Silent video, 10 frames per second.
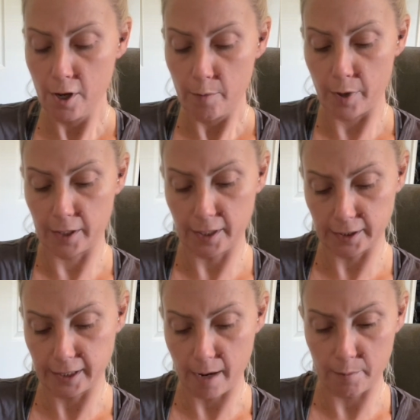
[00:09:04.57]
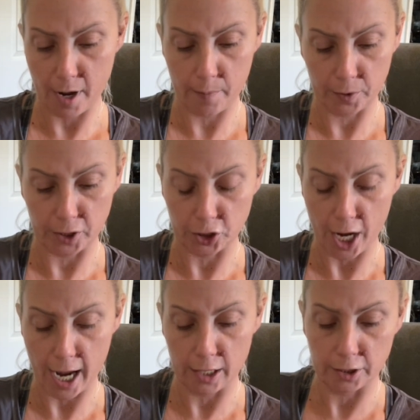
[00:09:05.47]
But there's something up with the
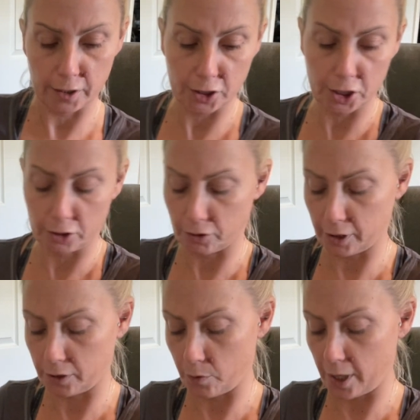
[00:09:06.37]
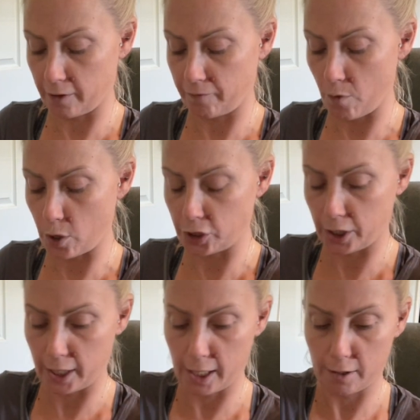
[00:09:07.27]
child or the children in the Wheel of
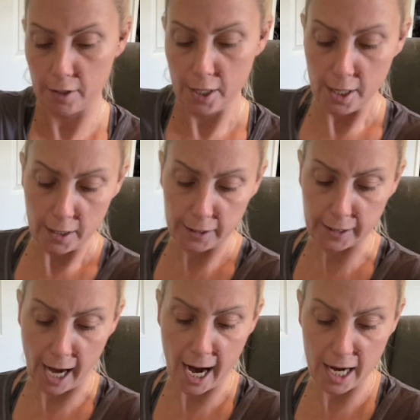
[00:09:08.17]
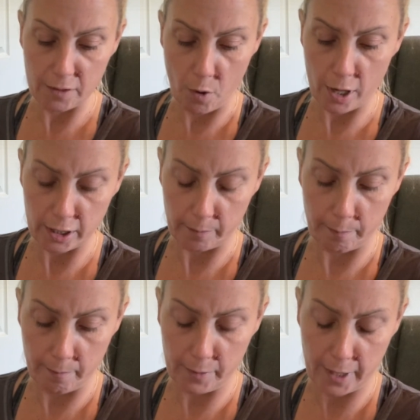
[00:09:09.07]
Fortune here. Sky's wanting to
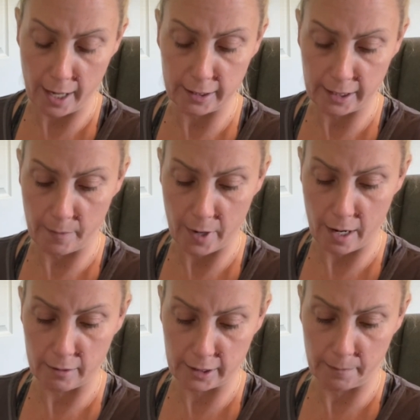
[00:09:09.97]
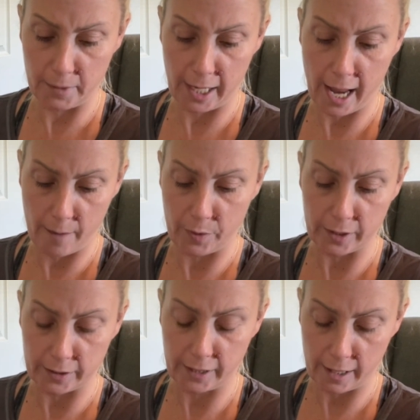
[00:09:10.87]
cut someone out. Something
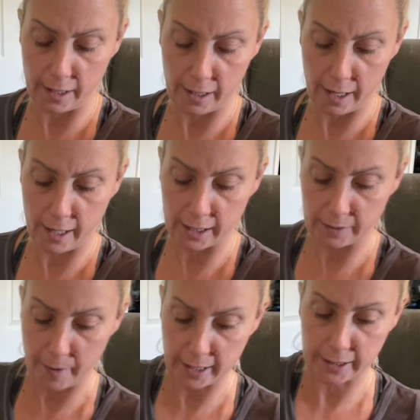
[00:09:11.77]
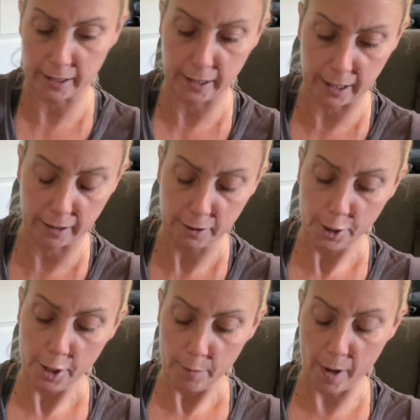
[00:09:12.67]
happened sudden and unexpected here.
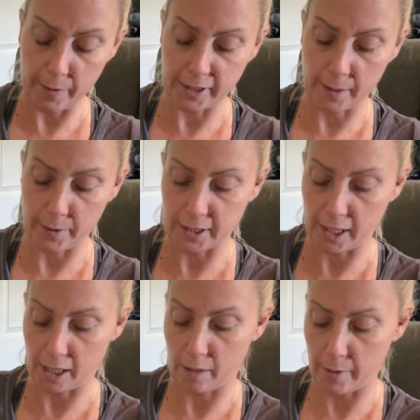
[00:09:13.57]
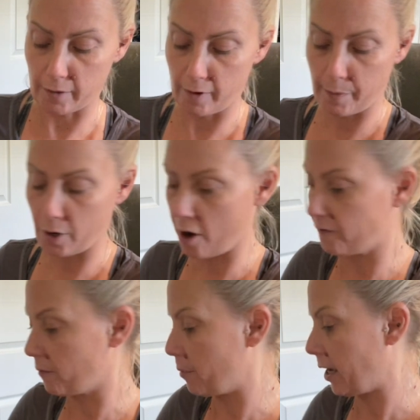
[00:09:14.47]
Maybe somebody's going to come in ripping off
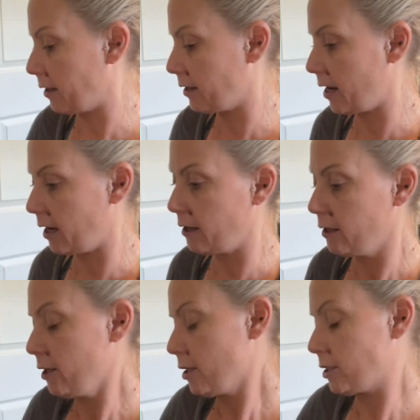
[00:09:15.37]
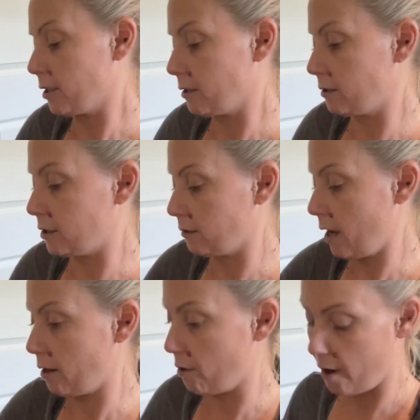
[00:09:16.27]
the Band-Aid to
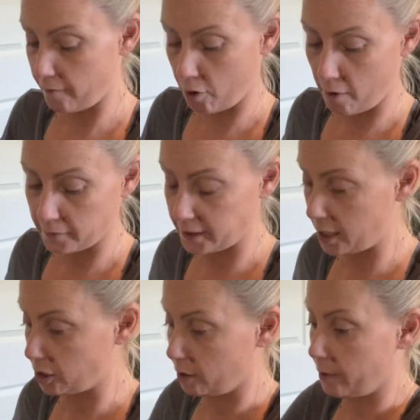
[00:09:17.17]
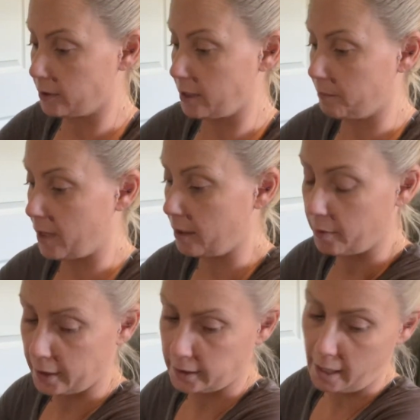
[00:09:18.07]
I don't know, have a conversation about something.
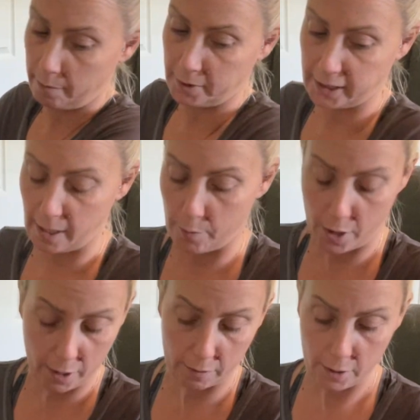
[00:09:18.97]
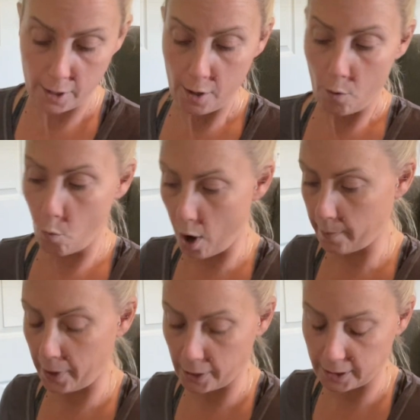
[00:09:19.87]
But it's up to someone,
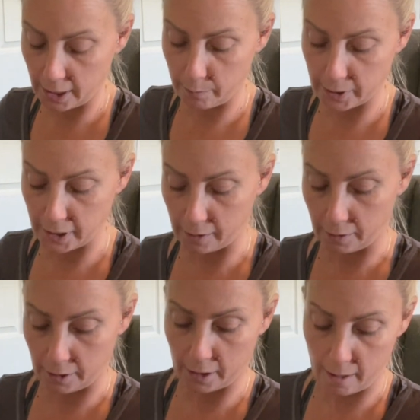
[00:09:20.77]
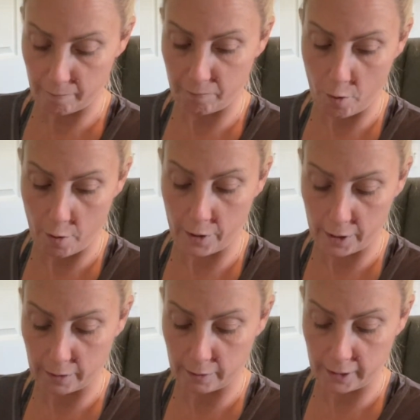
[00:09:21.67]
one person in particular, to come forward
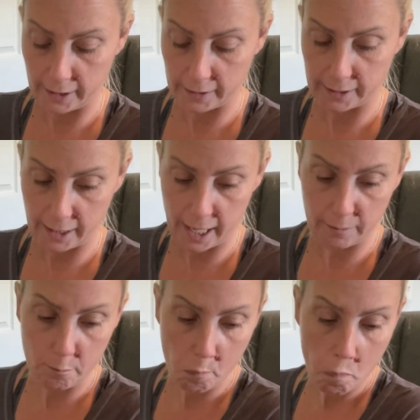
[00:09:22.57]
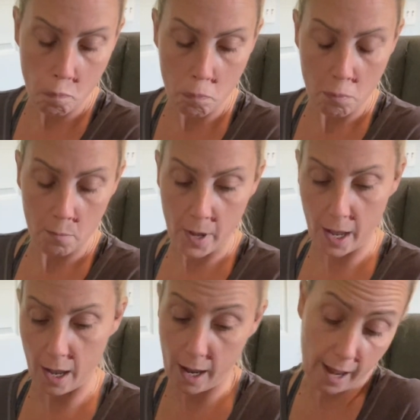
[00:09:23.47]
and clean the slate.
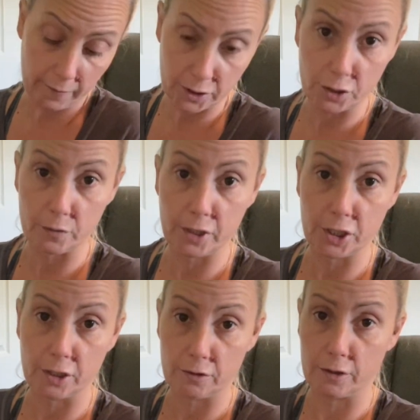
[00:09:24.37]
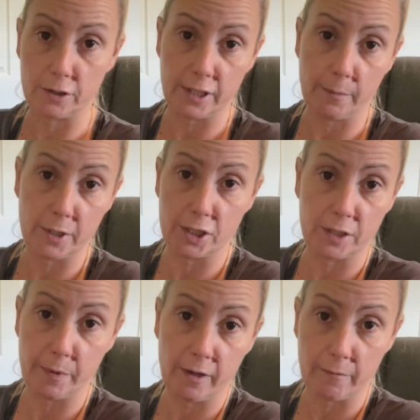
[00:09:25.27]
Having to do with the children or somebody
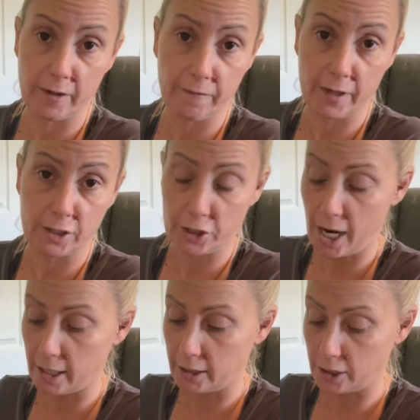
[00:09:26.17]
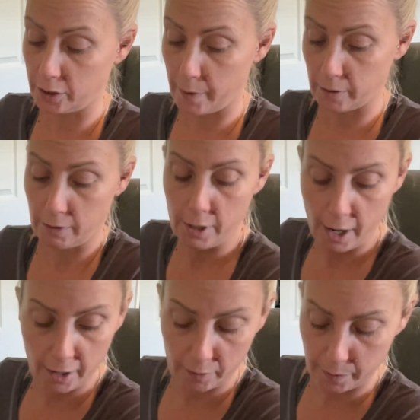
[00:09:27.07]
just being motherfucking childish about
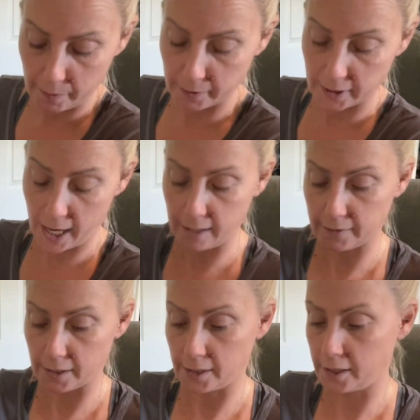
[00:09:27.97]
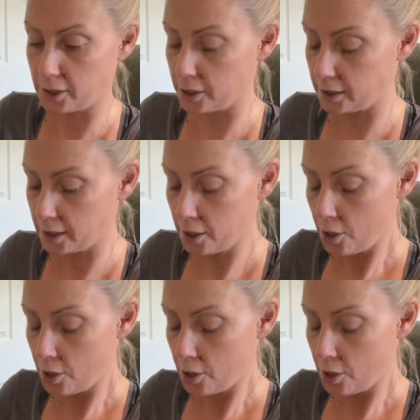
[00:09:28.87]
other people's lives and decisions.